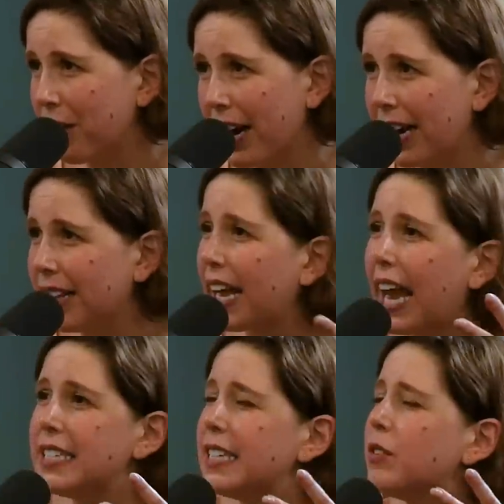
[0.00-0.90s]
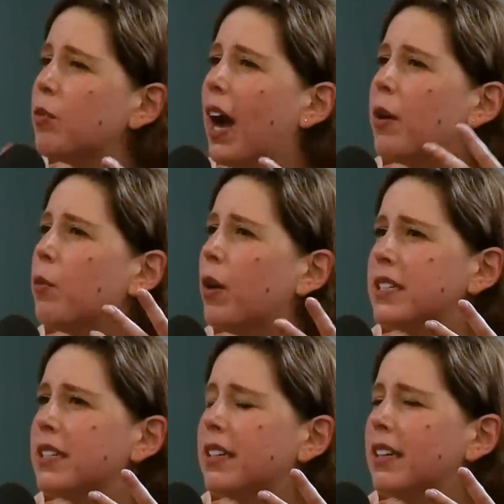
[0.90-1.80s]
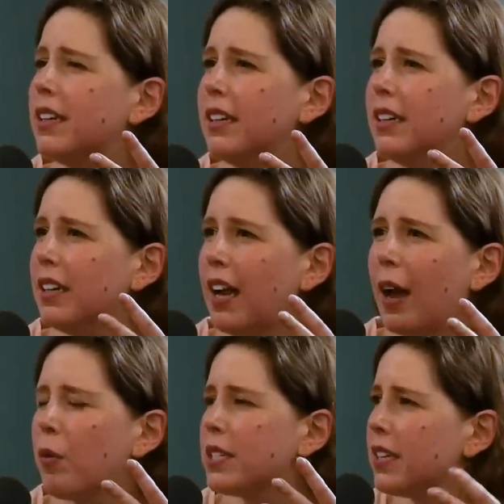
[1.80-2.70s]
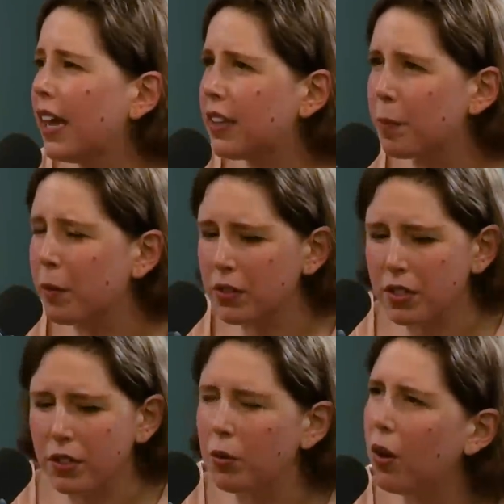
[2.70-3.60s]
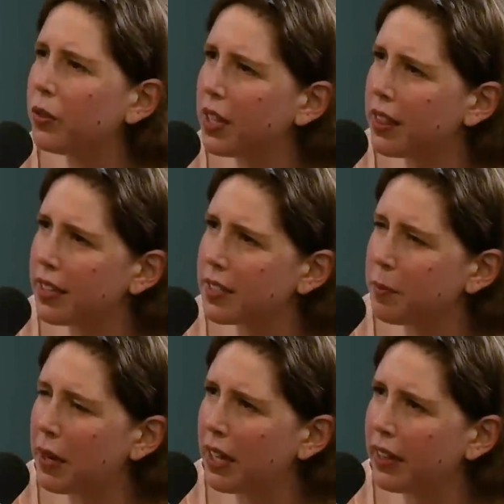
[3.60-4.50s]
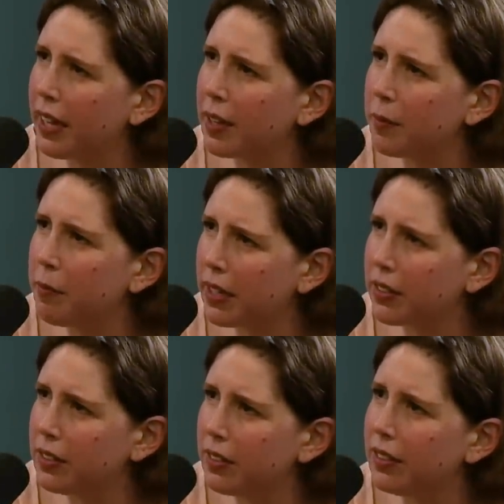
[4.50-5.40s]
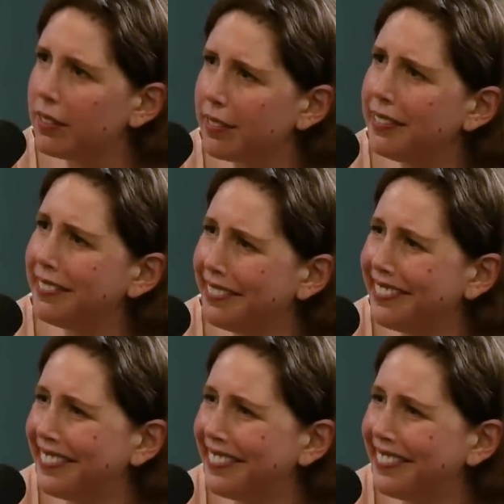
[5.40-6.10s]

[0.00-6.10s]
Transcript: grade. Like I didn't I wasn't I wasn't like the person who only thinks about like medical. Sure.